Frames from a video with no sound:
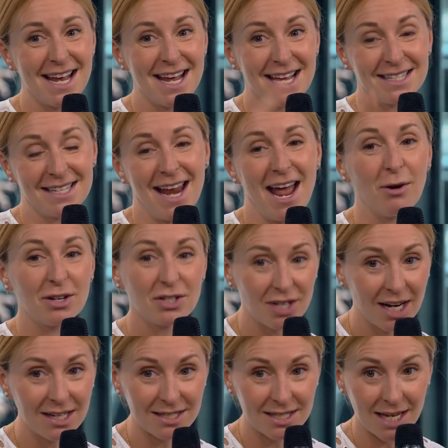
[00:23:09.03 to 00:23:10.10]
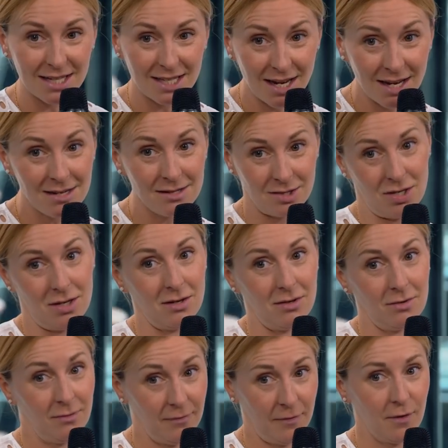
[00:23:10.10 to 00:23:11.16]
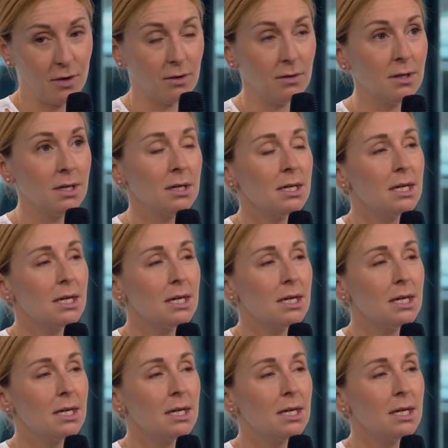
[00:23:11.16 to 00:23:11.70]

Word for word: is and how it translates into food.